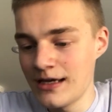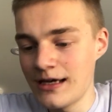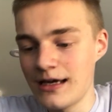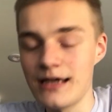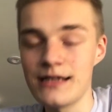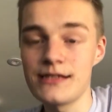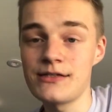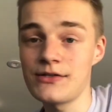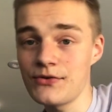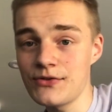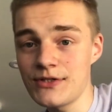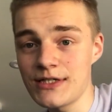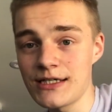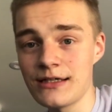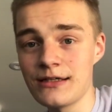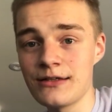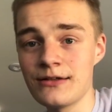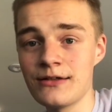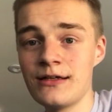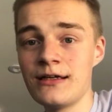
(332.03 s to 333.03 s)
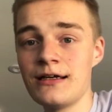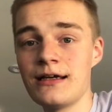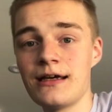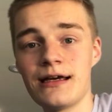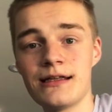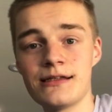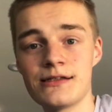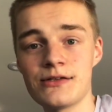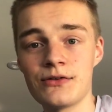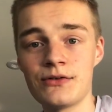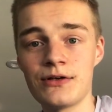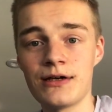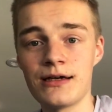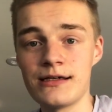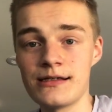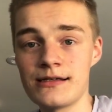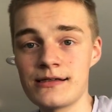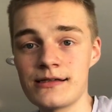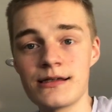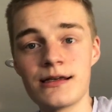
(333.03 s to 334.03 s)
It's so chill and so
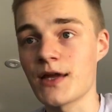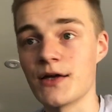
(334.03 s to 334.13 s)
nice.